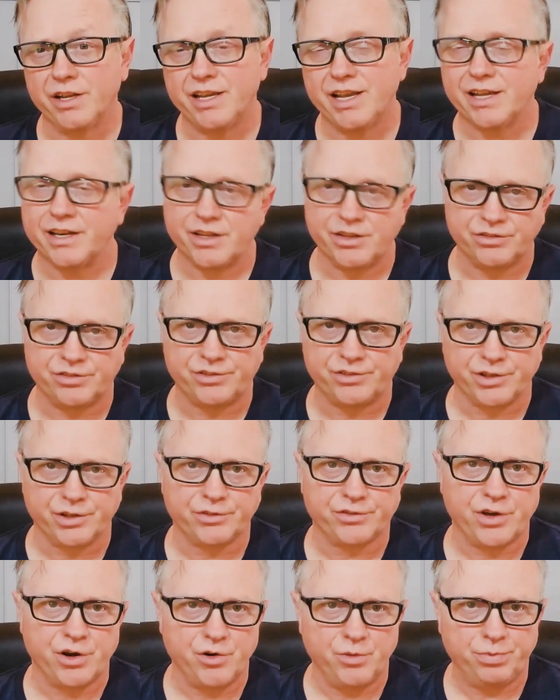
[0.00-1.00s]
and instills
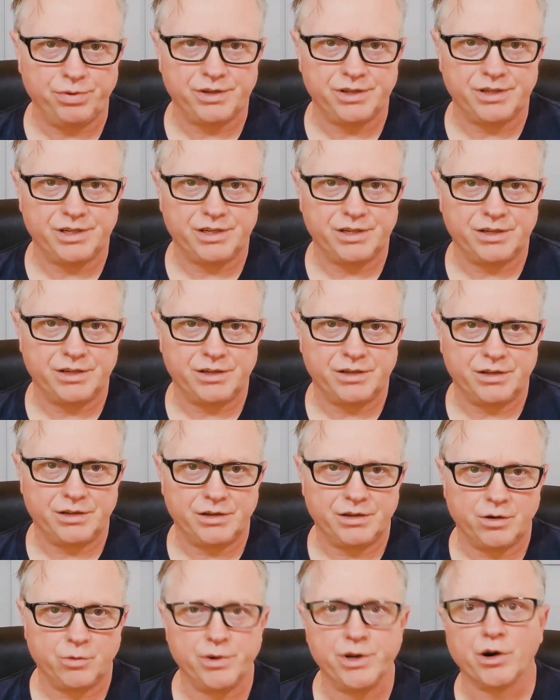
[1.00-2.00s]
hope?
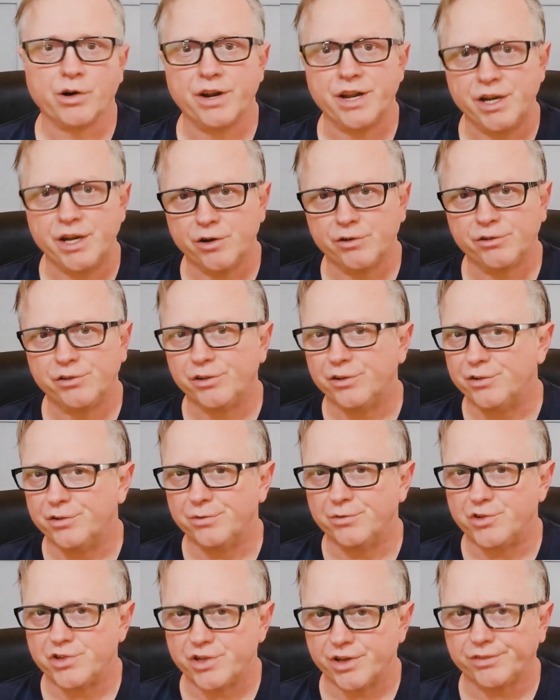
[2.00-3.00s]
We are here to do
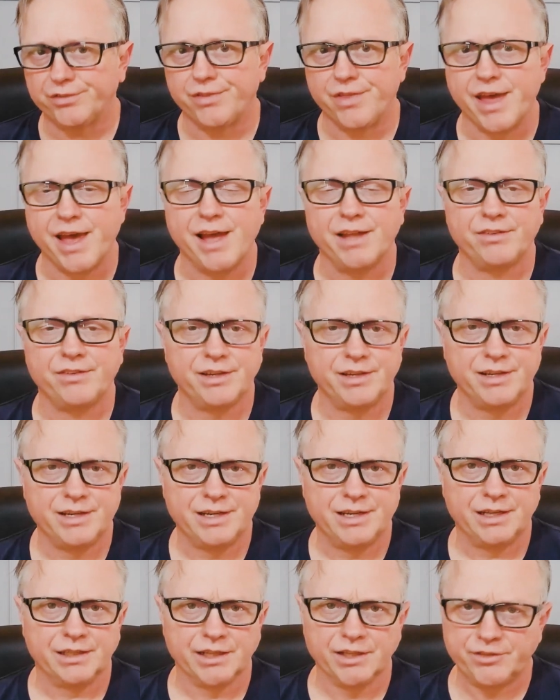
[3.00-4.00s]
just that.
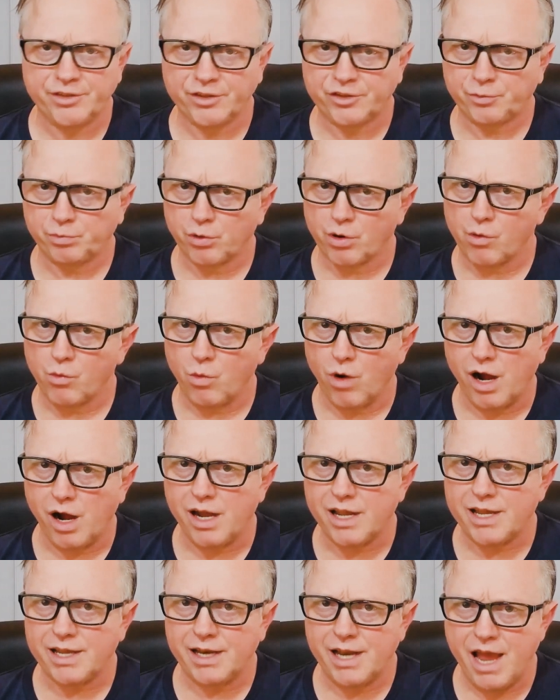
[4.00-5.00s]
Let's explore
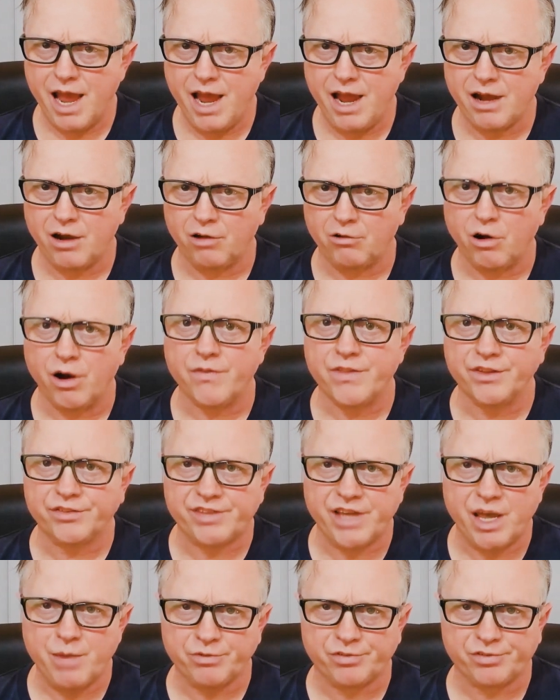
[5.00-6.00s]
why and how on this
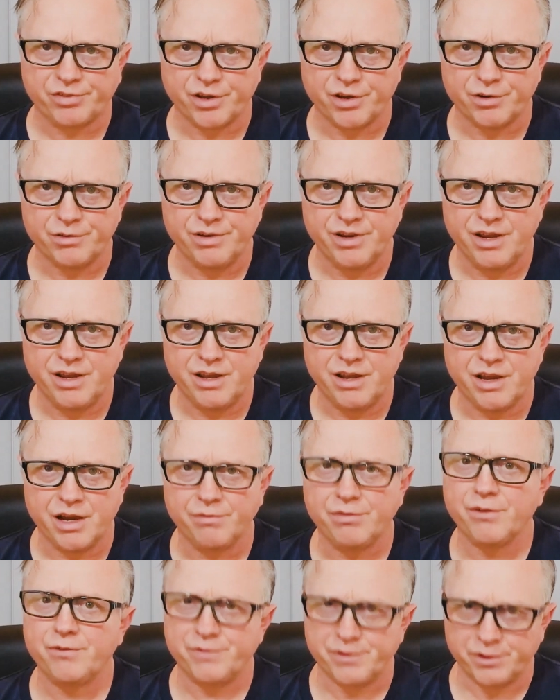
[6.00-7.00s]
episode of
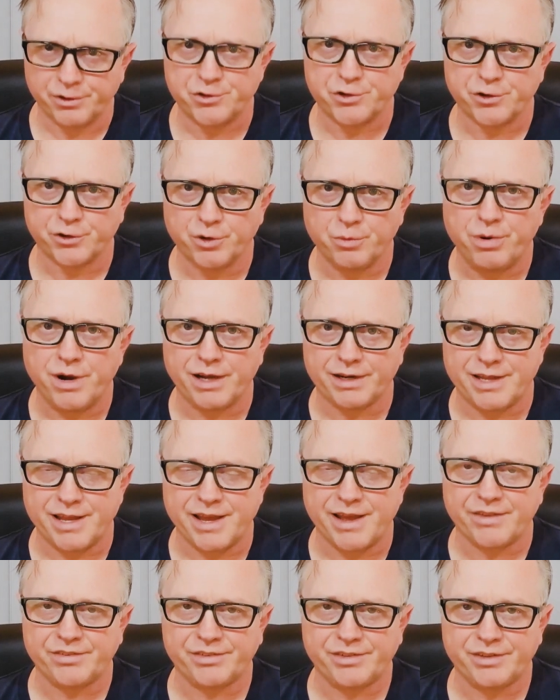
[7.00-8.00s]
the Field Journal Podcast.